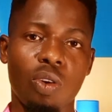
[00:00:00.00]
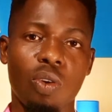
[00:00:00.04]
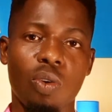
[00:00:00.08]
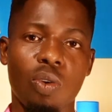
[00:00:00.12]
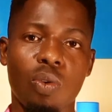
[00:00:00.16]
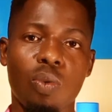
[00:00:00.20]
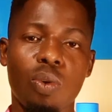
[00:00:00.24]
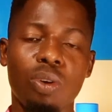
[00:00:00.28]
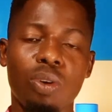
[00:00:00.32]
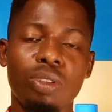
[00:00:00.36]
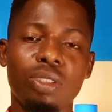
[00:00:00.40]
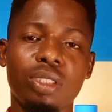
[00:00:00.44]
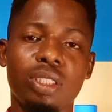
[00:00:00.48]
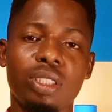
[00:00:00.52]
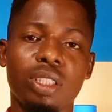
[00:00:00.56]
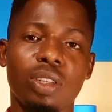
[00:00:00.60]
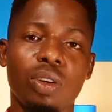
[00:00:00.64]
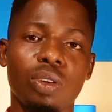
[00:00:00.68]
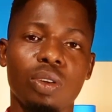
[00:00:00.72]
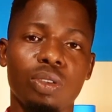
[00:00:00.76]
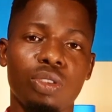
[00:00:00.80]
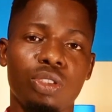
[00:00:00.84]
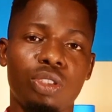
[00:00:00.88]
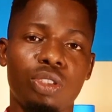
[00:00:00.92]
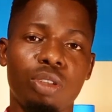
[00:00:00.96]
Once the
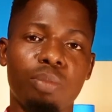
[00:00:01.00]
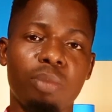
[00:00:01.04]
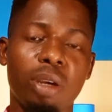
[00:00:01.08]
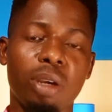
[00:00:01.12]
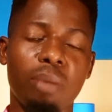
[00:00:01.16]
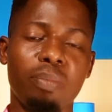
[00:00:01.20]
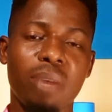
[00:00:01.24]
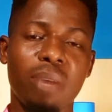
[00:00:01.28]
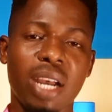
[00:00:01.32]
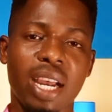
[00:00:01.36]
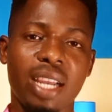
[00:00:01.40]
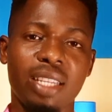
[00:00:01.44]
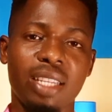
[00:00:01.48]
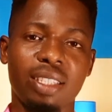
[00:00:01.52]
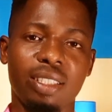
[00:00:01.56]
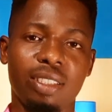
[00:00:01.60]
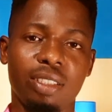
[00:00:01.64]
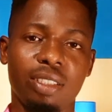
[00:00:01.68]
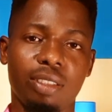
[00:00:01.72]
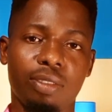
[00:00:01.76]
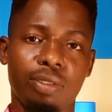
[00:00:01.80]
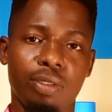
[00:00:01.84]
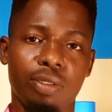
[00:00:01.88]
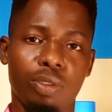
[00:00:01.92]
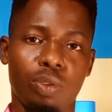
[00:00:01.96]
consumer buys
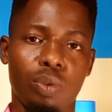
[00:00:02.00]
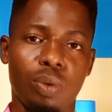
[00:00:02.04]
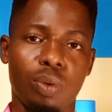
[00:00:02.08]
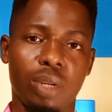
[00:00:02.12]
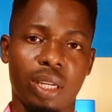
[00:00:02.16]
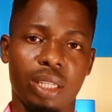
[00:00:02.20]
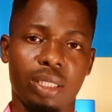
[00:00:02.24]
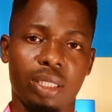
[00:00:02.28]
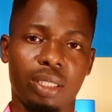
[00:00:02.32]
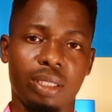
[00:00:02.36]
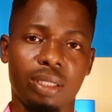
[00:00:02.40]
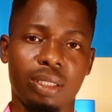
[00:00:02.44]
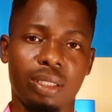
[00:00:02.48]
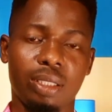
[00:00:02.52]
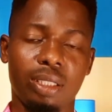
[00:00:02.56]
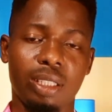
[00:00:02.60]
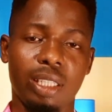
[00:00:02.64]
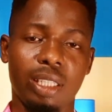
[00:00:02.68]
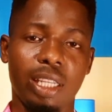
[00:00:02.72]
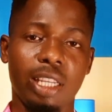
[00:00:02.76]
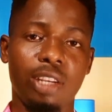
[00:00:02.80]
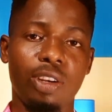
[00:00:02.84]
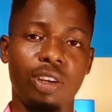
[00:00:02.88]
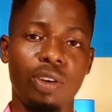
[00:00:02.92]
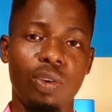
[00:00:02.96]
these footwears,
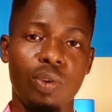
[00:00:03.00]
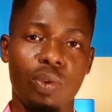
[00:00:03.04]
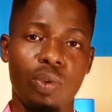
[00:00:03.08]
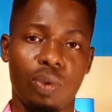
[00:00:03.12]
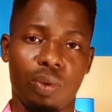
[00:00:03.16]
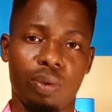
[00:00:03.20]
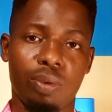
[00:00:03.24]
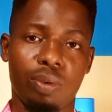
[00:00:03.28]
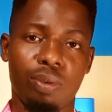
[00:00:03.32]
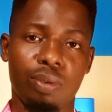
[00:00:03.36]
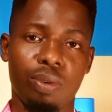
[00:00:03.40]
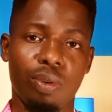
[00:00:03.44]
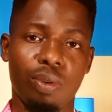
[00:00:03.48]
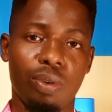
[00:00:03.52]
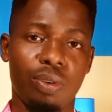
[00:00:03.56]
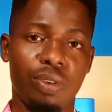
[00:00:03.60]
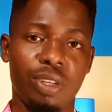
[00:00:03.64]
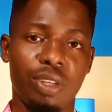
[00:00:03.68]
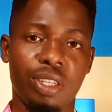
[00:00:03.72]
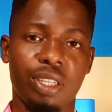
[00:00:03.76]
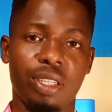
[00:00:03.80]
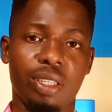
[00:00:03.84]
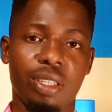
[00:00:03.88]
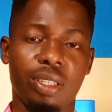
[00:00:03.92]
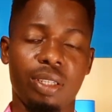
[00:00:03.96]
they know
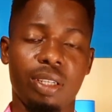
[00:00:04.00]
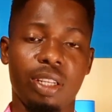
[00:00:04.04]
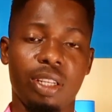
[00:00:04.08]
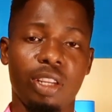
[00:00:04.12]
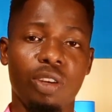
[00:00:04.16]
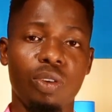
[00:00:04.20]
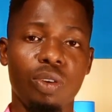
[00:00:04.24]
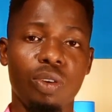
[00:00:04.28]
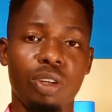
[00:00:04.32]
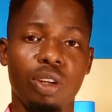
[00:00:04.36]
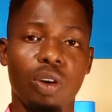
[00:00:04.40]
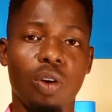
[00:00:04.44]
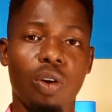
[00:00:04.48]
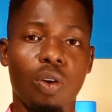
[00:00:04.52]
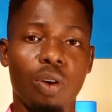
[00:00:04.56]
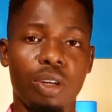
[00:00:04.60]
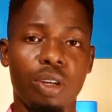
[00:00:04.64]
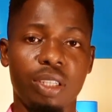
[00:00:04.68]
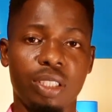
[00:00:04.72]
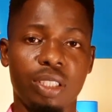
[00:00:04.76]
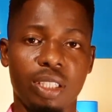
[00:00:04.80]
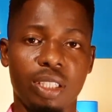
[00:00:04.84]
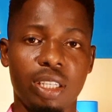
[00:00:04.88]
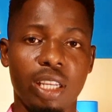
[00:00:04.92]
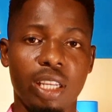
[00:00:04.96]
already, they know the
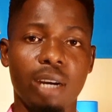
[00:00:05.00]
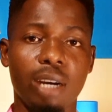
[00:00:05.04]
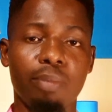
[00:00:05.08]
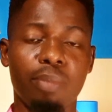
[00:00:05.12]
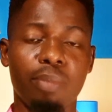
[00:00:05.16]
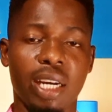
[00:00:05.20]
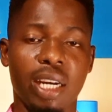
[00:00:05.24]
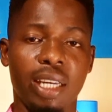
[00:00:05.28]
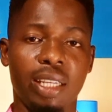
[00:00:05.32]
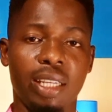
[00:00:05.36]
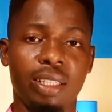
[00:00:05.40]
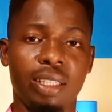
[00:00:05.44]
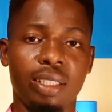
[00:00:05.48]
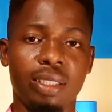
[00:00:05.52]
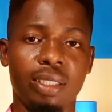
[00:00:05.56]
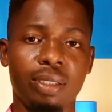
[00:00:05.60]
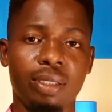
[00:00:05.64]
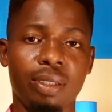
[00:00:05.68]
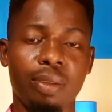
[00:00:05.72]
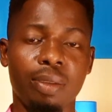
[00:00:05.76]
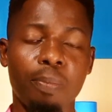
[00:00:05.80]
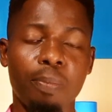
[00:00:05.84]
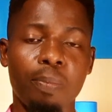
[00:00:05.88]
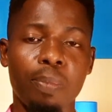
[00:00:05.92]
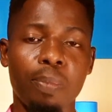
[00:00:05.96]
quality they are buying.
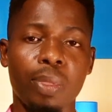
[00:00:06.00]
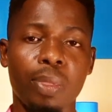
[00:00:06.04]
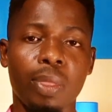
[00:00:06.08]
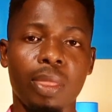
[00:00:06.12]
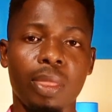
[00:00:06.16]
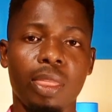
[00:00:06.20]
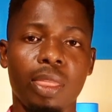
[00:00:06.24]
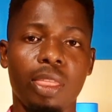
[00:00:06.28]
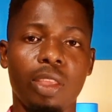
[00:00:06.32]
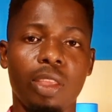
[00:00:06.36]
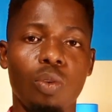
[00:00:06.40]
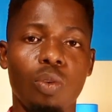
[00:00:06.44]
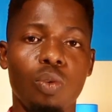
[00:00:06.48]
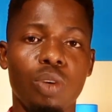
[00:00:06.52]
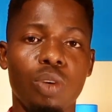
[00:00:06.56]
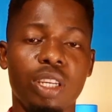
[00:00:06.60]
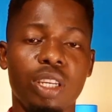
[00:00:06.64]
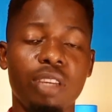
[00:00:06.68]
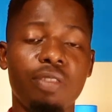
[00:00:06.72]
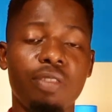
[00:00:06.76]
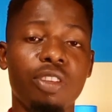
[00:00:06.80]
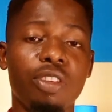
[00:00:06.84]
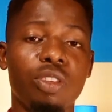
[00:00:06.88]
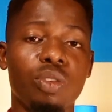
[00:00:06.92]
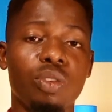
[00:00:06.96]
They will
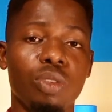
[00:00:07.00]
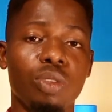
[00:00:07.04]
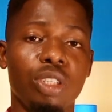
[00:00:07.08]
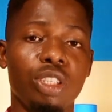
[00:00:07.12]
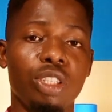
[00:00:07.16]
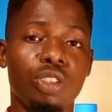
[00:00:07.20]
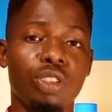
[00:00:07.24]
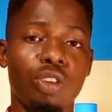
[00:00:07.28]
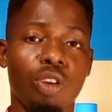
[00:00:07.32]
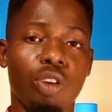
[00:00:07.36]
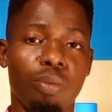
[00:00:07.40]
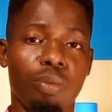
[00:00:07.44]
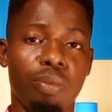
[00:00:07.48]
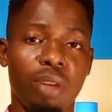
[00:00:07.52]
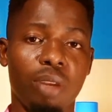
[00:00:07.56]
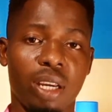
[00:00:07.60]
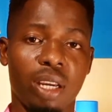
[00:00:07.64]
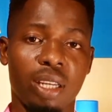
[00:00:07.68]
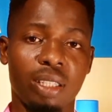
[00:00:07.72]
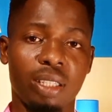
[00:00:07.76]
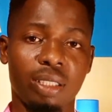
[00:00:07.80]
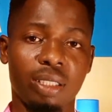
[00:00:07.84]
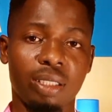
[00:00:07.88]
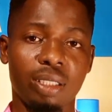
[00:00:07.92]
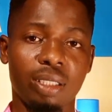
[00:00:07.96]
give it to these
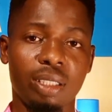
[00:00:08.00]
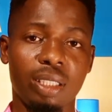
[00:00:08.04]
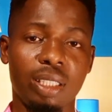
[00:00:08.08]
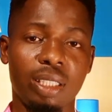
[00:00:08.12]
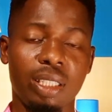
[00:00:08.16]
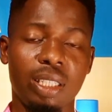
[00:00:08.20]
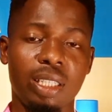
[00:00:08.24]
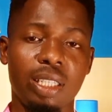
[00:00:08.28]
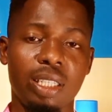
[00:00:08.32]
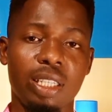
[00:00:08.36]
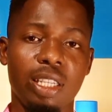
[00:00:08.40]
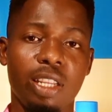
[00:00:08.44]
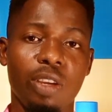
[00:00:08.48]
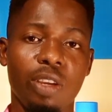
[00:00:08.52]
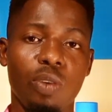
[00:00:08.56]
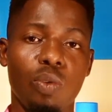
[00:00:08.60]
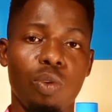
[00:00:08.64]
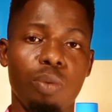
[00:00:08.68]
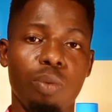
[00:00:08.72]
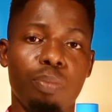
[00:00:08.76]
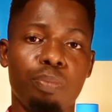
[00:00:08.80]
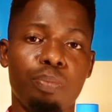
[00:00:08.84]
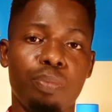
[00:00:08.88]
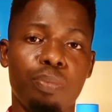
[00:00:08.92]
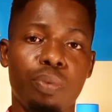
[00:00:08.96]
cobblers. They will
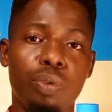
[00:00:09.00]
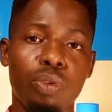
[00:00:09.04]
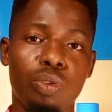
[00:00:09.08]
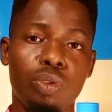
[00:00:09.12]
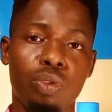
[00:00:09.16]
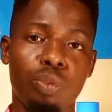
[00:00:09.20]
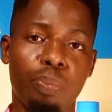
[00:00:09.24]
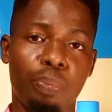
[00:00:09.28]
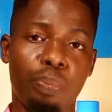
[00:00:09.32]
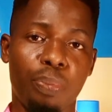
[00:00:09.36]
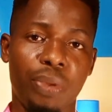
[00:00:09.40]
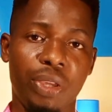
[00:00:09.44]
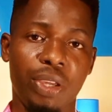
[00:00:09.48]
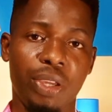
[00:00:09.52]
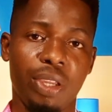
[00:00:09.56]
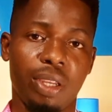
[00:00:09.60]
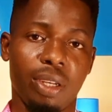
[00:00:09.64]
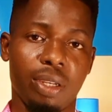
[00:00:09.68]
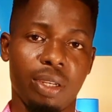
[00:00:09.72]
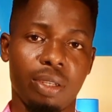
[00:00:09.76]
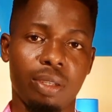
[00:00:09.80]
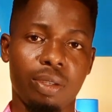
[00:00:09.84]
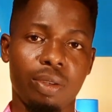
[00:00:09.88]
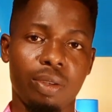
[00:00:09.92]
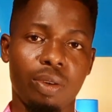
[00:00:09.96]
put pin
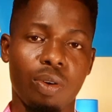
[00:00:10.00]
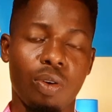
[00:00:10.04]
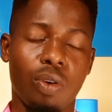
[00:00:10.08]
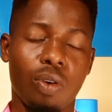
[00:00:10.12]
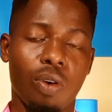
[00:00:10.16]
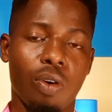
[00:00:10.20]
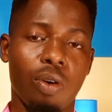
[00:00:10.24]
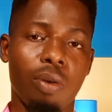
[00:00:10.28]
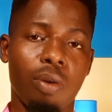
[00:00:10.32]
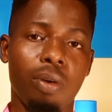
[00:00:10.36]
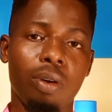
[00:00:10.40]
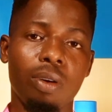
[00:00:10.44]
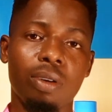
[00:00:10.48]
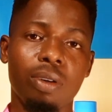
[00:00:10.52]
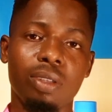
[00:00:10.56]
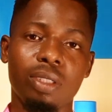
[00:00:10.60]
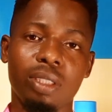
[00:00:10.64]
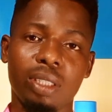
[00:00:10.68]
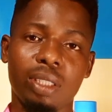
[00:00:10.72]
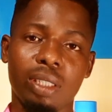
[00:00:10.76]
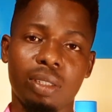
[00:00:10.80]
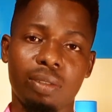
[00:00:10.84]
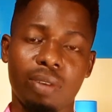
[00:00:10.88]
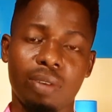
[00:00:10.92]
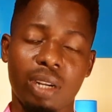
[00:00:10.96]
or
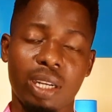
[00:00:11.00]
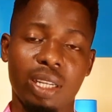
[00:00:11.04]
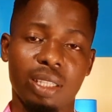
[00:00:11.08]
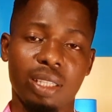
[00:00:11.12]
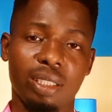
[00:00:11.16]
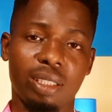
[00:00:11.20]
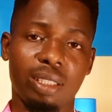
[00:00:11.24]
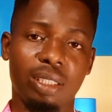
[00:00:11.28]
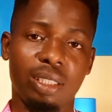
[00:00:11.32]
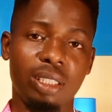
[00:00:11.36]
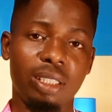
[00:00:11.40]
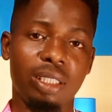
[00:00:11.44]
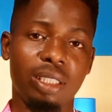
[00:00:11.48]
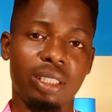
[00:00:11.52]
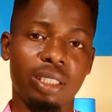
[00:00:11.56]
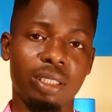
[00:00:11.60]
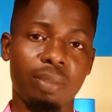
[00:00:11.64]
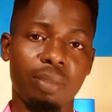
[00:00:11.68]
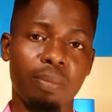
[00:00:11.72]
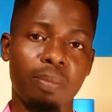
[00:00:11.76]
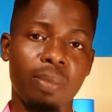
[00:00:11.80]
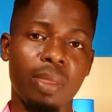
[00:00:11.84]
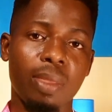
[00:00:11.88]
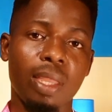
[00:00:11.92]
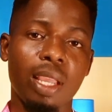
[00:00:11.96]
rather stitch
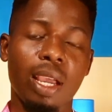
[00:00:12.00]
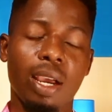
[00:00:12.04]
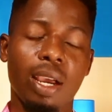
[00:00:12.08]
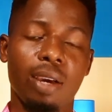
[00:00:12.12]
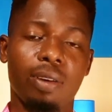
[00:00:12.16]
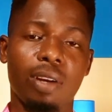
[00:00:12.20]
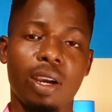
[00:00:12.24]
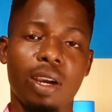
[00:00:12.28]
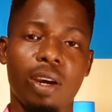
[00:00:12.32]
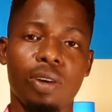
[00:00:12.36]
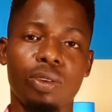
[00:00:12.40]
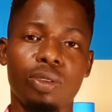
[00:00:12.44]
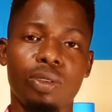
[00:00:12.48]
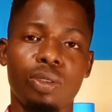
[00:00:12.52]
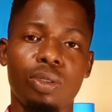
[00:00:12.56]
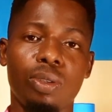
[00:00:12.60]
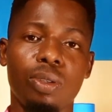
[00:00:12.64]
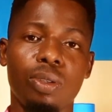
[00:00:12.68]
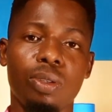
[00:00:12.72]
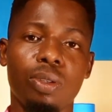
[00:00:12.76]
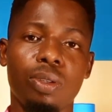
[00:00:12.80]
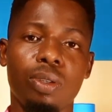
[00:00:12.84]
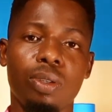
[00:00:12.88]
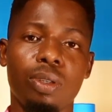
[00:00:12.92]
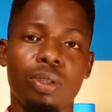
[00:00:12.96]
around
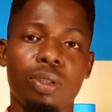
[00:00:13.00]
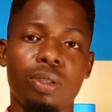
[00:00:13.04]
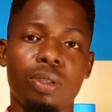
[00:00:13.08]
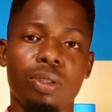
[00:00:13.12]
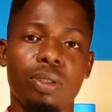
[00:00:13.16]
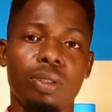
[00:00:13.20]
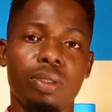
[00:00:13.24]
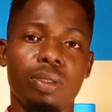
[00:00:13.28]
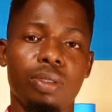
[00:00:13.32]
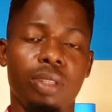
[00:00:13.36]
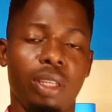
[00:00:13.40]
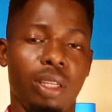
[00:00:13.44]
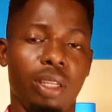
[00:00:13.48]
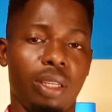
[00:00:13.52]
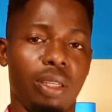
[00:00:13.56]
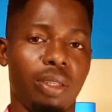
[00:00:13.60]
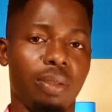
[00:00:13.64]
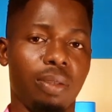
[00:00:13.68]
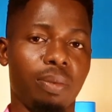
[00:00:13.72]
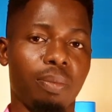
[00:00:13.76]
the